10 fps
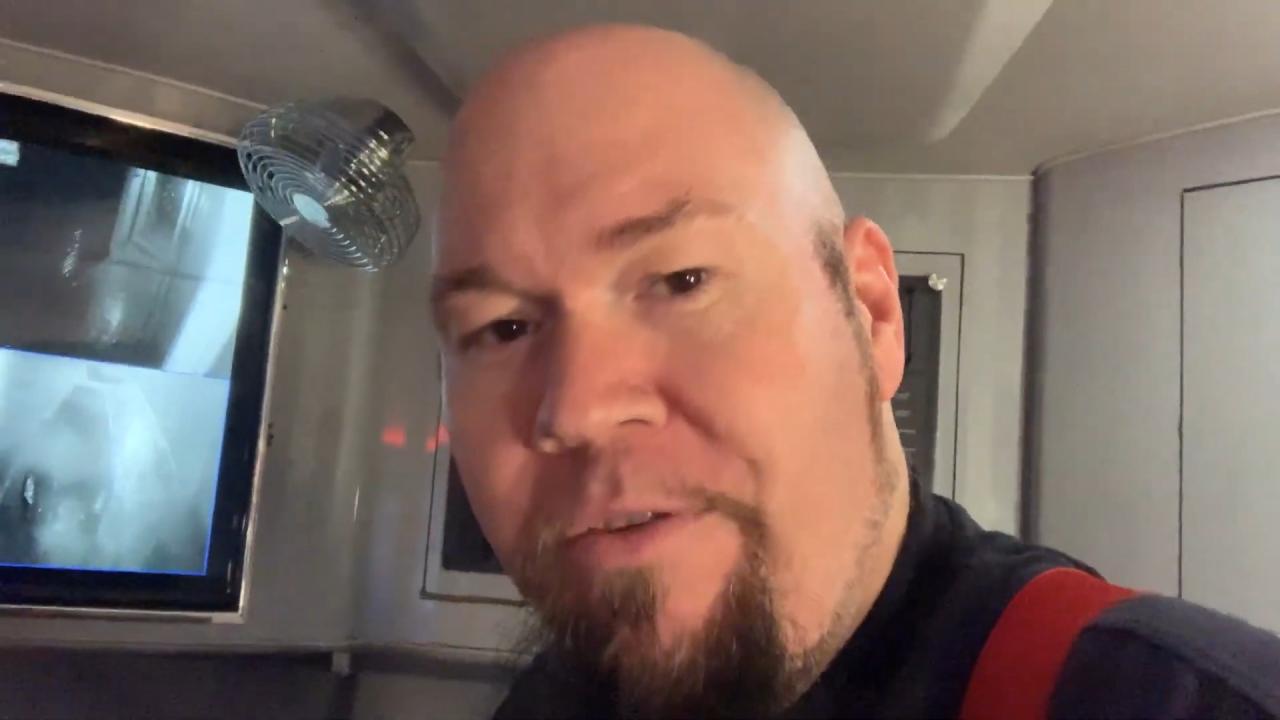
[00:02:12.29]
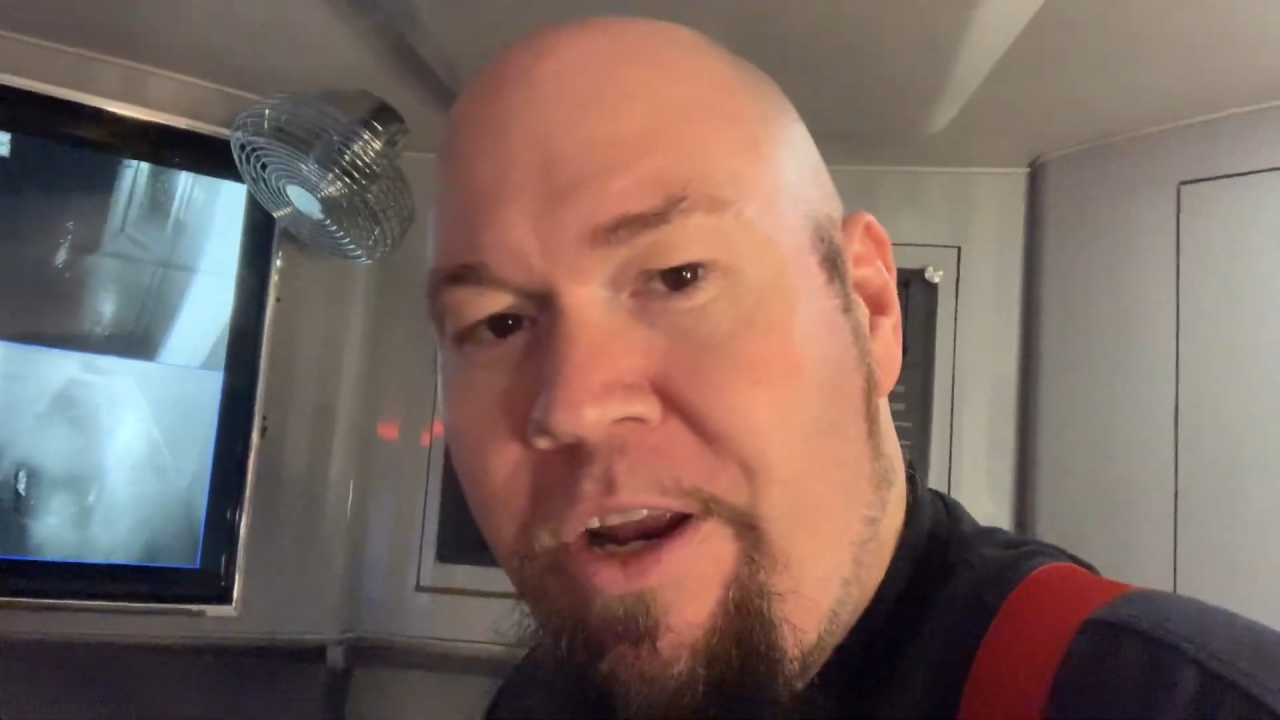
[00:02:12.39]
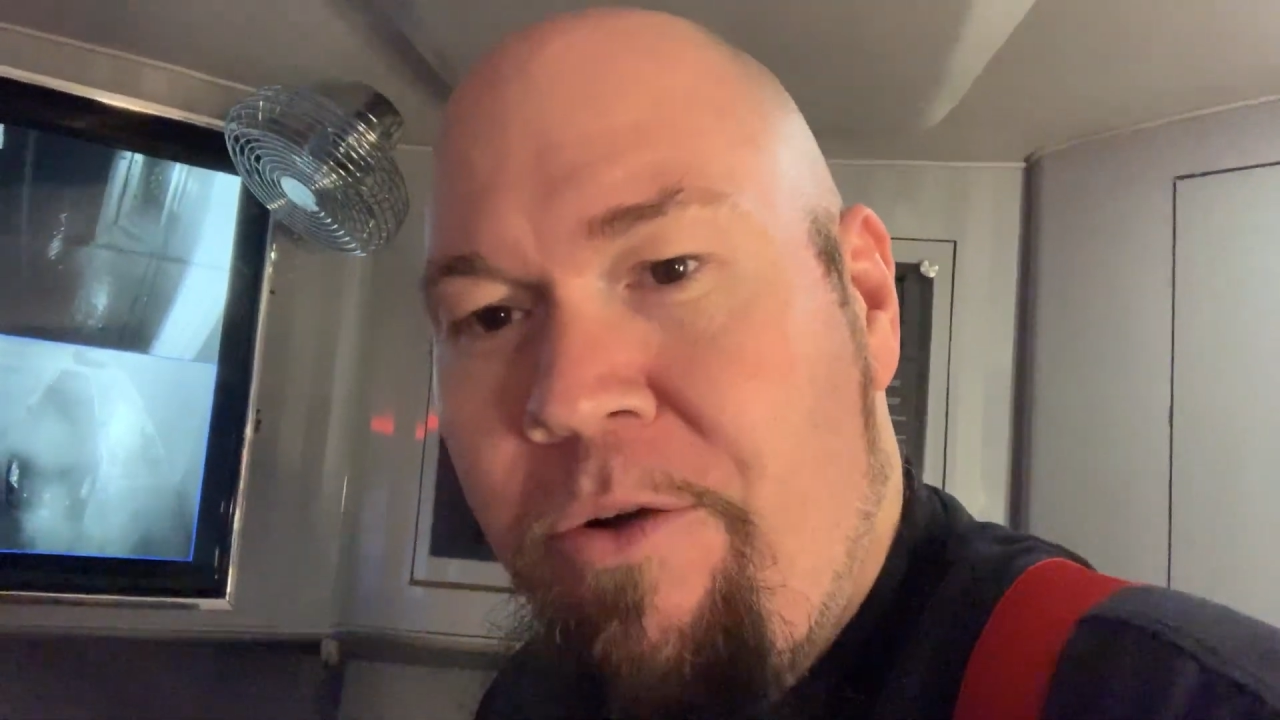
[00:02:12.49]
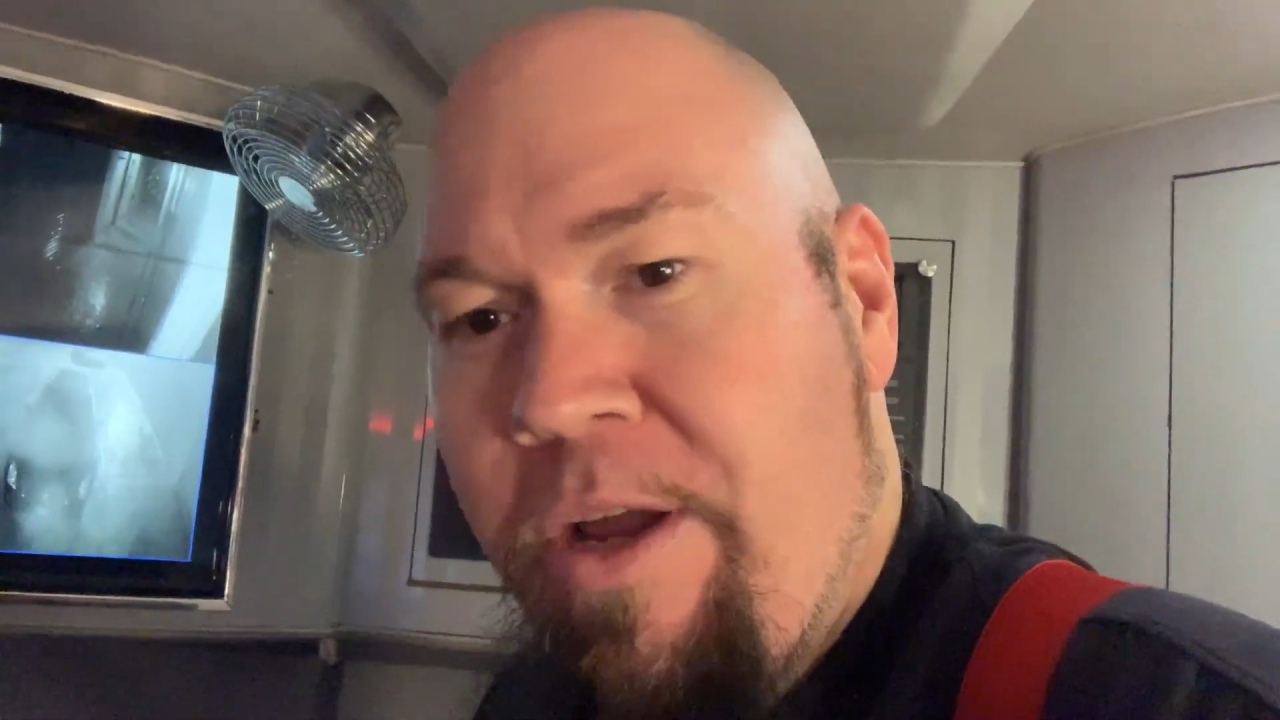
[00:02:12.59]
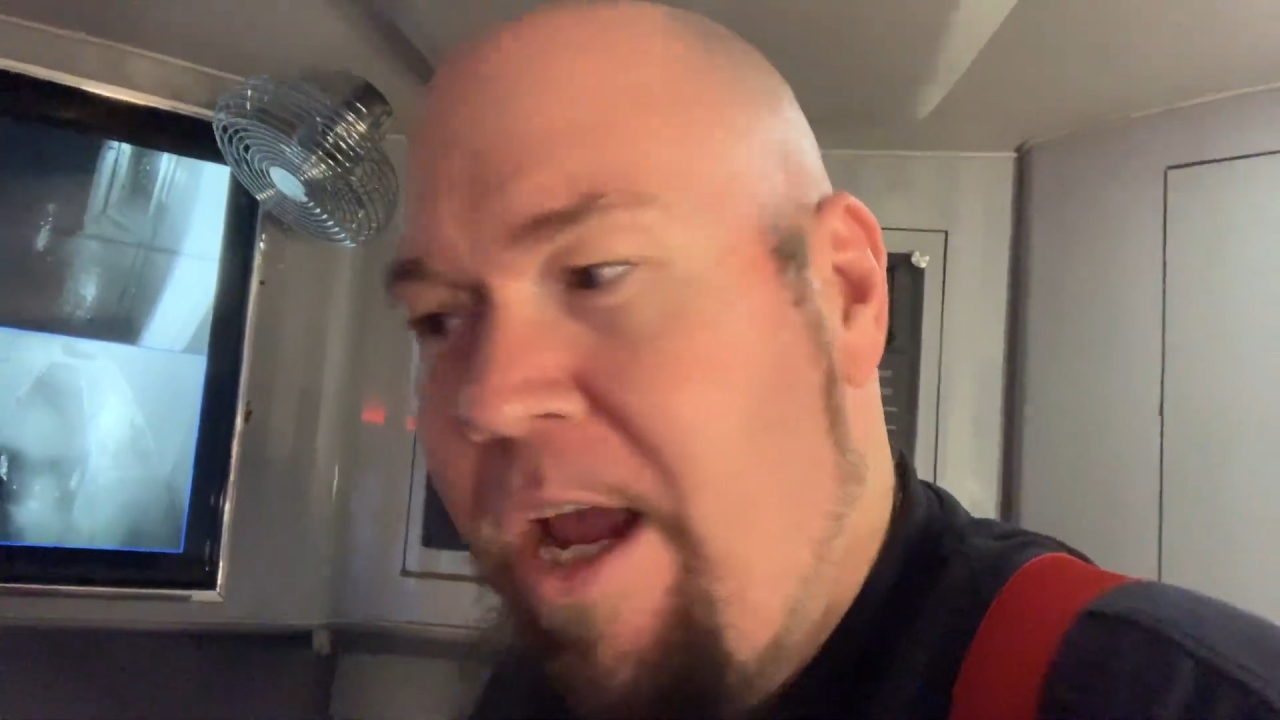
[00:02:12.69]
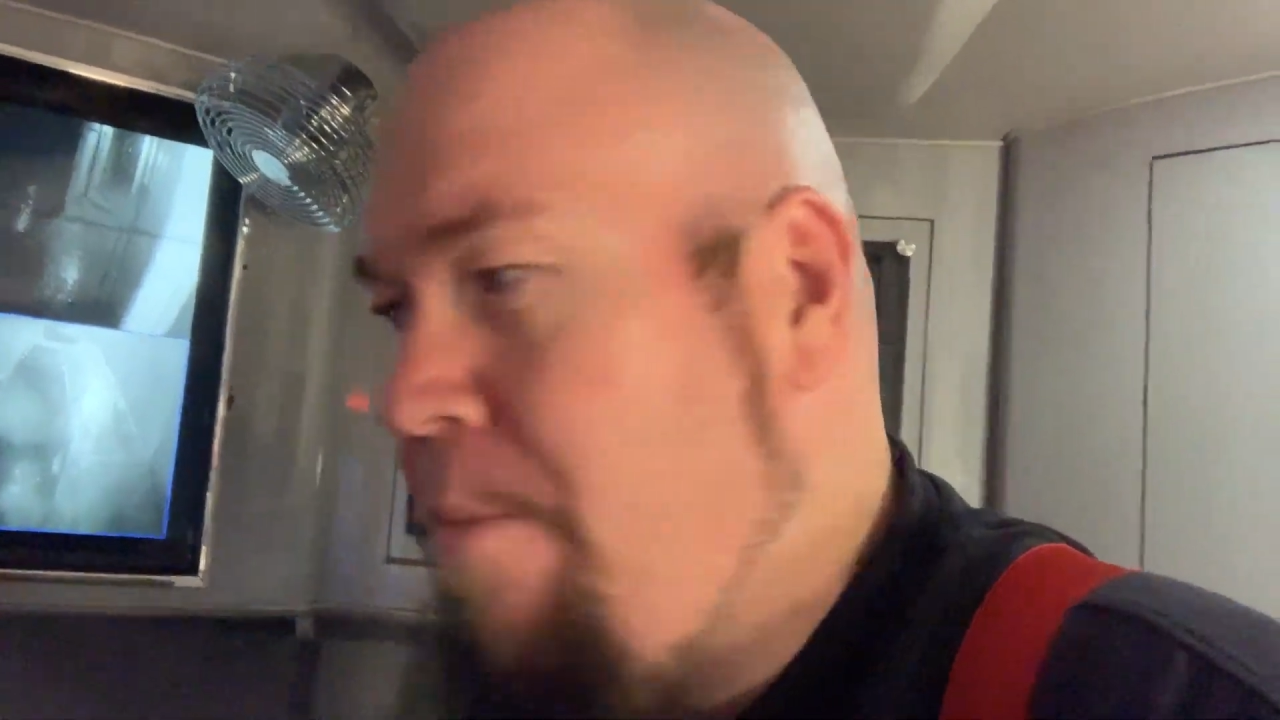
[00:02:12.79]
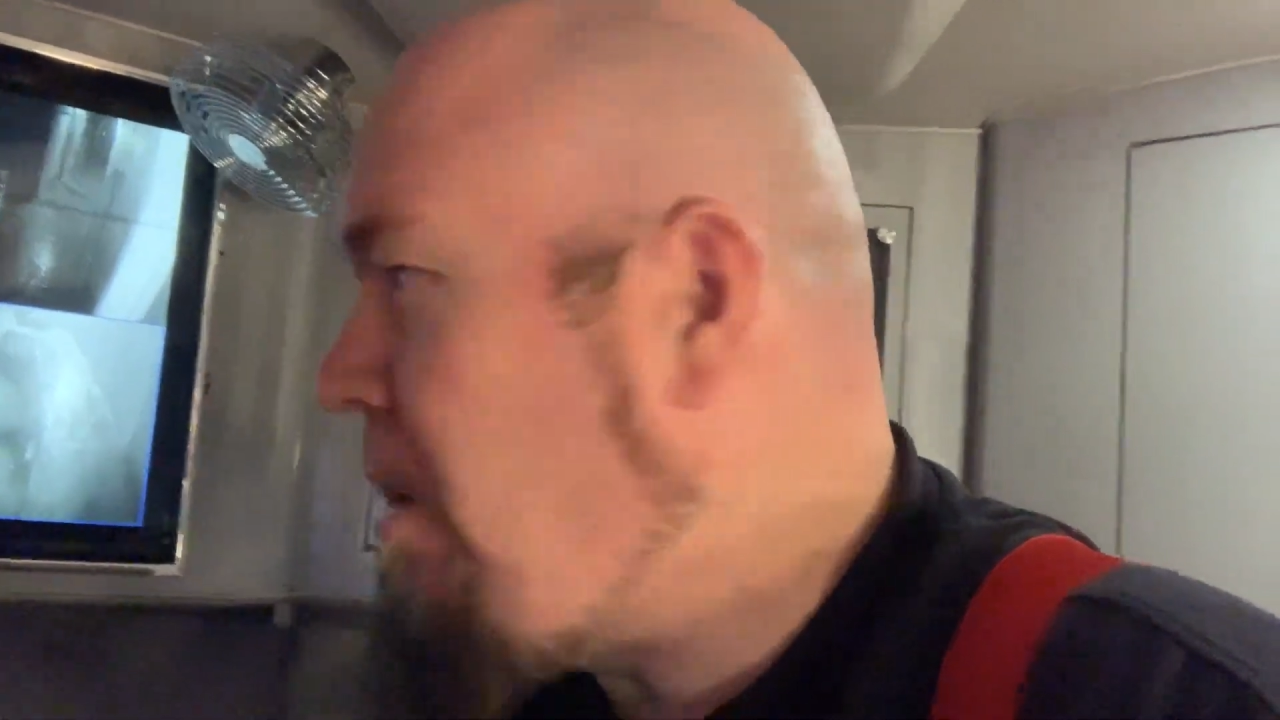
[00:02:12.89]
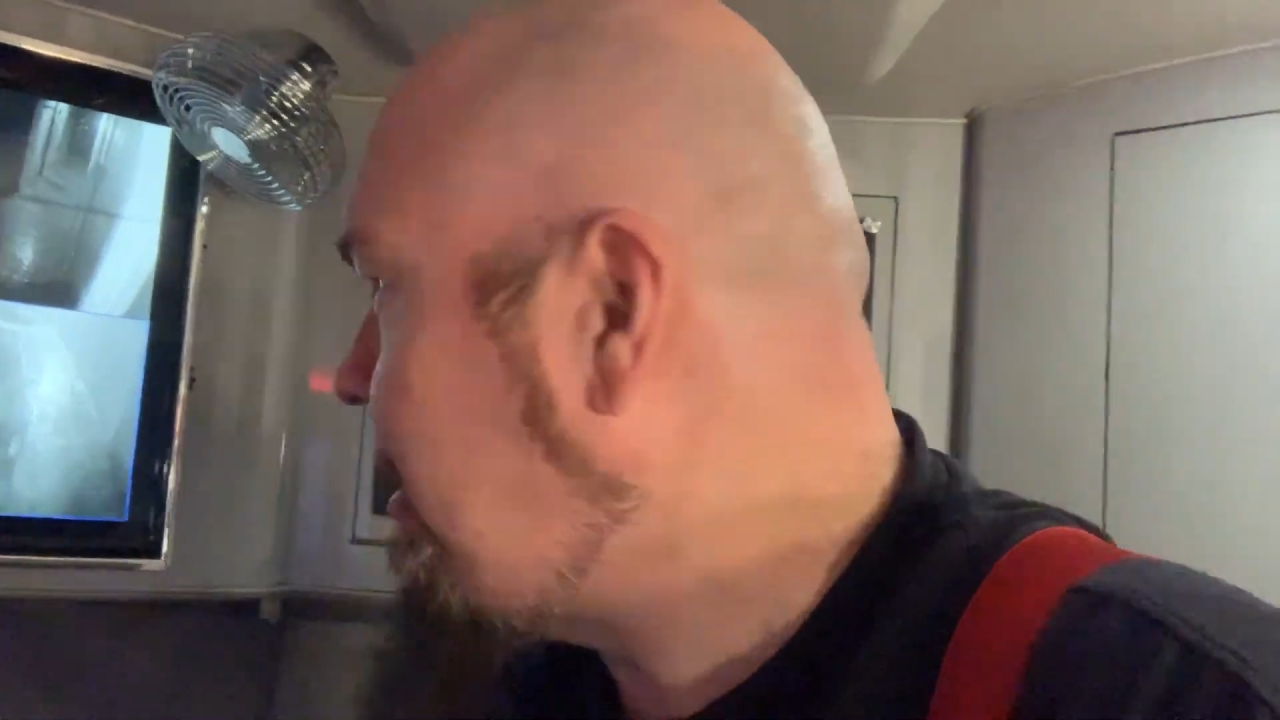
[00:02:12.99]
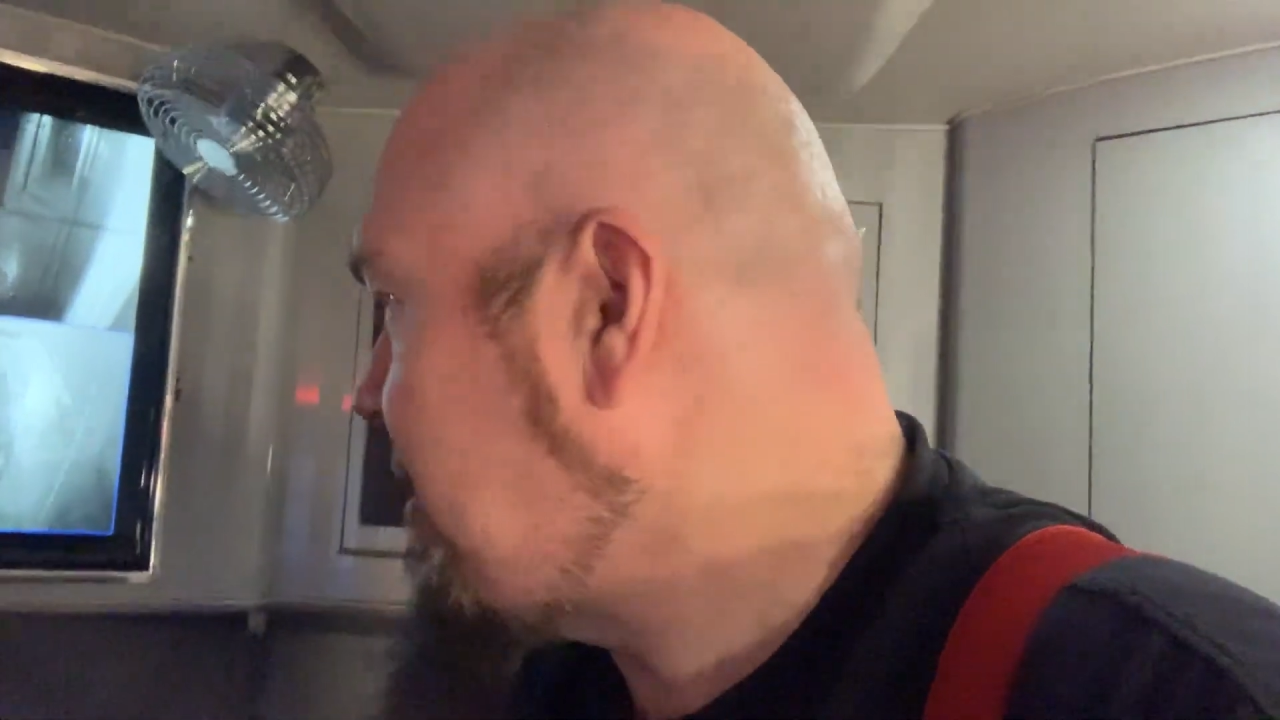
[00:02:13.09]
video camera,